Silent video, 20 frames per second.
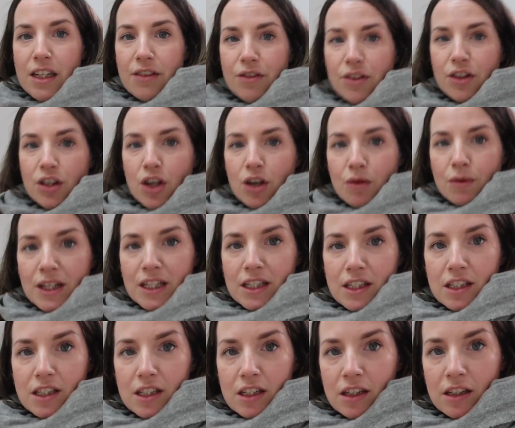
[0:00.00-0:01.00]
even though
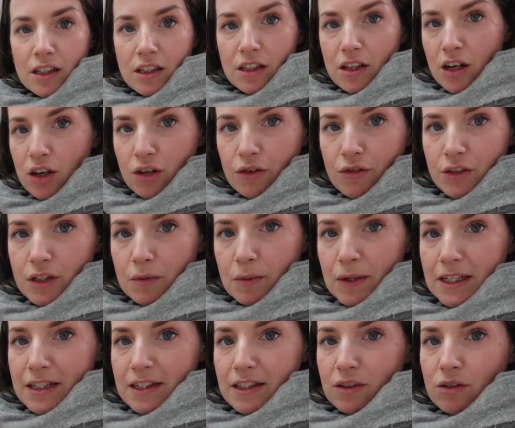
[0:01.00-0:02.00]
it's an office
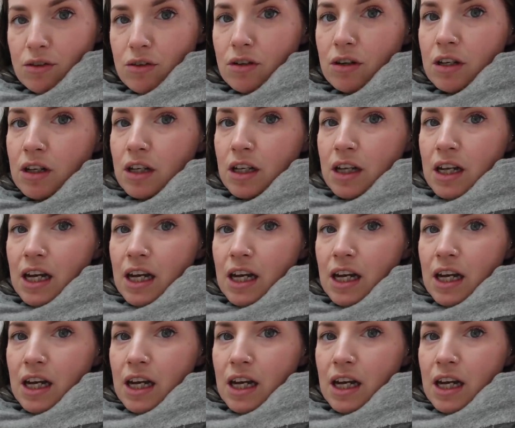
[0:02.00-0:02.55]
space, it's got